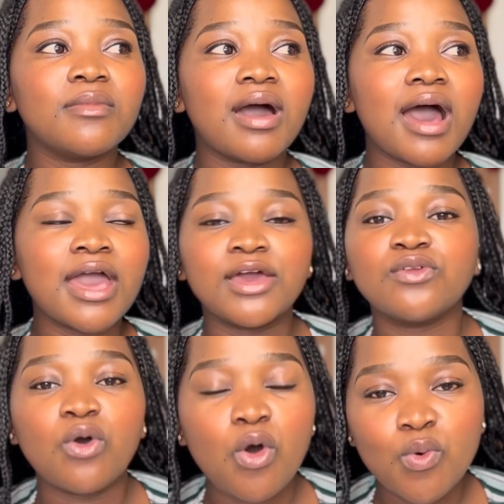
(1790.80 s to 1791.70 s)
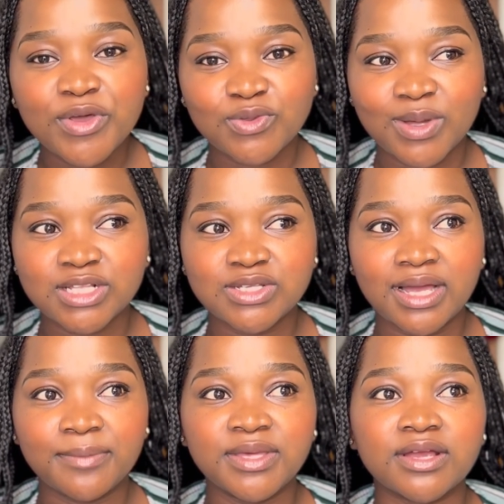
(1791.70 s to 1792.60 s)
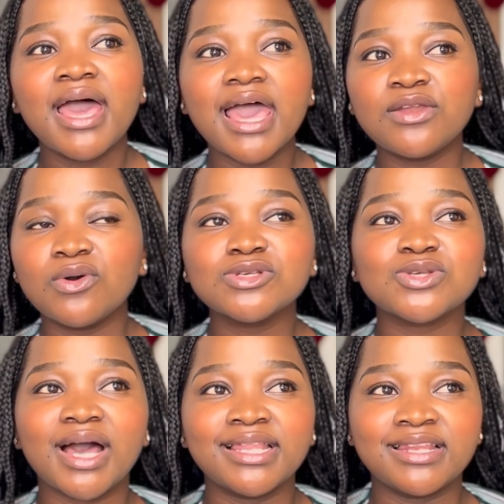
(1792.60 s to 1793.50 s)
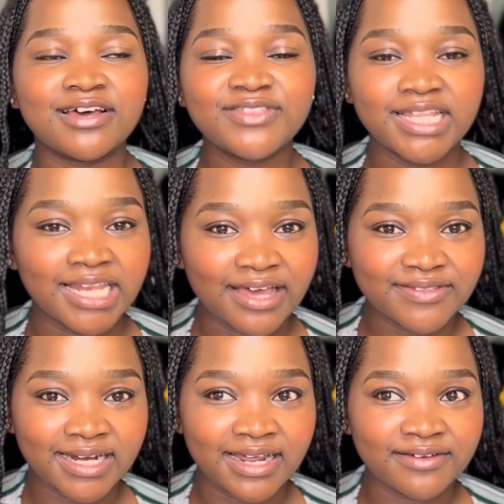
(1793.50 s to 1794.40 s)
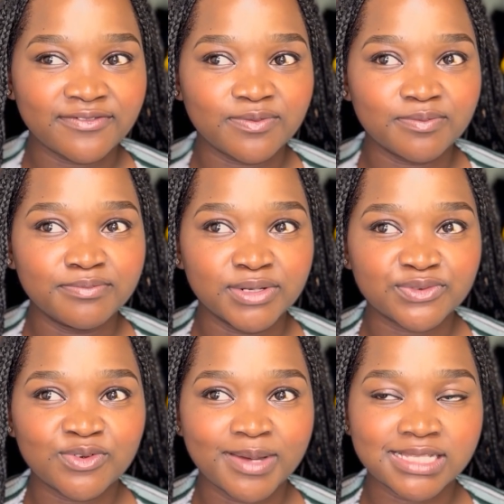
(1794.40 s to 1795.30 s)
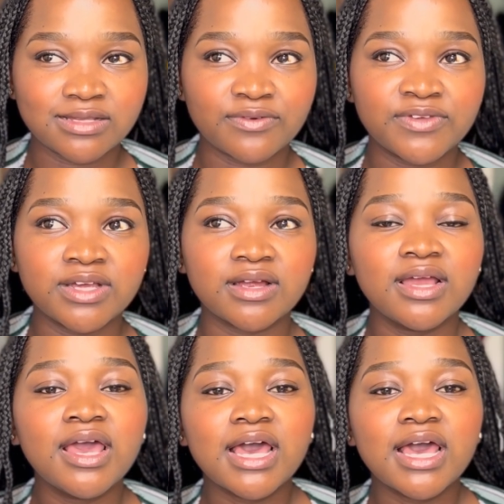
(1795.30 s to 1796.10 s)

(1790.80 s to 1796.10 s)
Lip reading: I had always wanted to come here, and also I love the life that I have built for myself here,